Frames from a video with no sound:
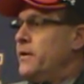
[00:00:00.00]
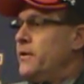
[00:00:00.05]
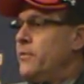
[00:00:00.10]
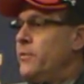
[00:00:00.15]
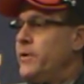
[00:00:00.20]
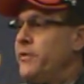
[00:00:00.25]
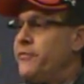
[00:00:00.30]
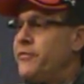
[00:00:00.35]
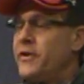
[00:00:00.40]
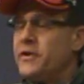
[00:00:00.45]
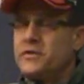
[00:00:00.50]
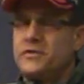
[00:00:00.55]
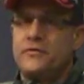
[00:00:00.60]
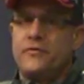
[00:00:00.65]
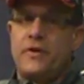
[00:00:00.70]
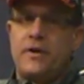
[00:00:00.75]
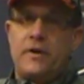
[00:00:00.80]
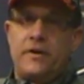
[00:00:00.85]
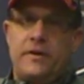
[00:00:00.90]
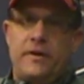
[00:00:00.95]
Well, first
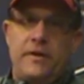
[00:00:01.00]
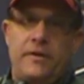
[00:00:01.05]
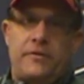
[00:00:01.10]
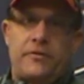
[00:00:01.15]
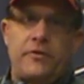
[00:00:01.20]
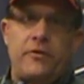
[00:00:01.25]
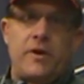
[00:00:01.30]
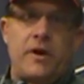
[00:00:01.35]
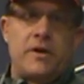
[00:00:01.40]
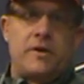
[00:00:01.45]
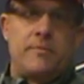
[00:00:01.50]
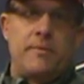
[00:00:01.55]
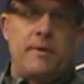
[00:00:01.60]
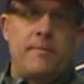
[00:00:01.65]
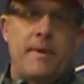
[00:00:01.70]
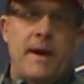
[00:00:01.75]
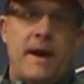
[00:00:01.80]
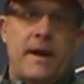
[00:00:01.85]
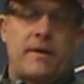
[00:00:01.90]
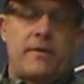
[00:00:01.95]
of all, it's great to be
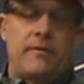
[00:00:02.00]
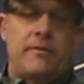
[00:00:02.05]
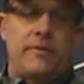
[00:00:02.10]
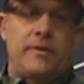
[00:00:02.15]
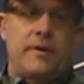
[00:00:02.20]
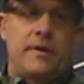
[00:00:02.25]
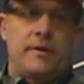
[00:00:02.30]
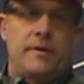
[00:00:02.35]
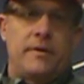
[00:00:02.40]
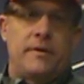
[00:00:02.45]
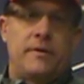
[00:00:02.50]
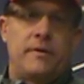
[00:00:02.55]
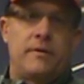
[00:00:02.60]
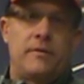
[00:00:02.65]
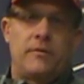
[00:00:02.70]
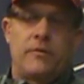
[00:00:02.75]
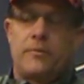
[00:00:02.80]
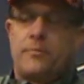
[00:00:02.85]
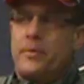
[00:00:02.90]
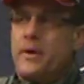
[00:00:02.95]
back on the
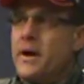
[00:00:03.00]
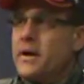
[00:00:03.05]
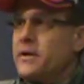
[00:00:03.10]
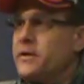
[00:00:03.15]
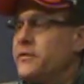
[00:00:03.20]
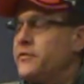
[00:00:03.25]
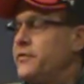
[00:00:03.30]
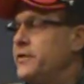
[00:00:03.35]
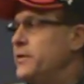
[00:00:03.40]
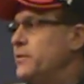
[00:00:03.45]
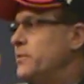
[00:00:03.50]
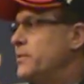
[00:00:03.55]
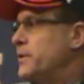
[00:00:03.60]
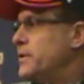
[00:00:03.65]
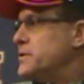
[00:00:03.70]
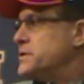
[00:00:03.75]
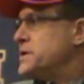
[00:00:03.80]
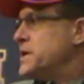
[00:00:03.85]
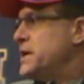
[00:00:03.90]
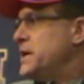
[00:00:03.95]
practice field with
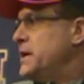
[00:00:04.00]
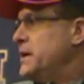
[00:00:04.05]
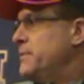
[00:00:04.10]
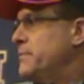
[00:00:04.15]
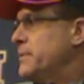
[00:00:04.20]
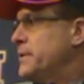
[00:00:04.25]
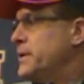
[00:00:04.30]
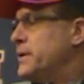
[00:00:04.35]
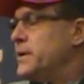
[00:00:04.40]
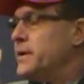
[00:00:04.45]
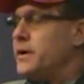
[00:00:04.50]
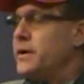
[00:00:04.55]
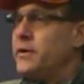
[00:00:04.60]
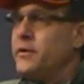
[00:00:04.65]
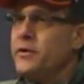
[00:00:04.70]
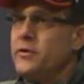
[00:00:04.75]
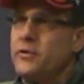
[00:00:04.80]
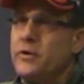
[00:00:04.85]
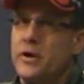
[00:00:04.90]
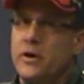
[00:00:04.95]
our team and our
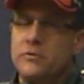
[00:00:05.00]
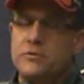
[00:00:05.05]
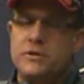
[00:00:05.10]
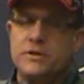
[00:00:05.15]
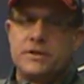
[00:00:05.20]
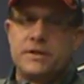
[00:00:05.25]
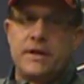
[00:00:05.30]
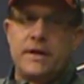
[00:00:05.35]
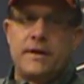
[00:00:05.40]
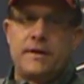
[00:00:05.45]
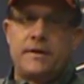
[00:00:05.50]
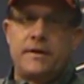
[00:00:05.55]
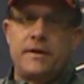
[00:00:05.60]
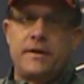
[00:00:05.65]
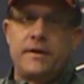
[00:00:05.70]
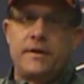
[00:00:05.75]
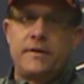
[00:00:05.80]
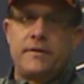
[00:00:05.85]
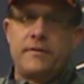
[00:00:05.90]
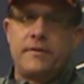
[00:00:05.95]
new coaches out
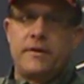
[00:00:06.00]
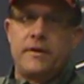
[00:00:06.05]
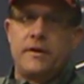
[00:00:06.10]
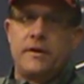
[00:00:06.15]
there.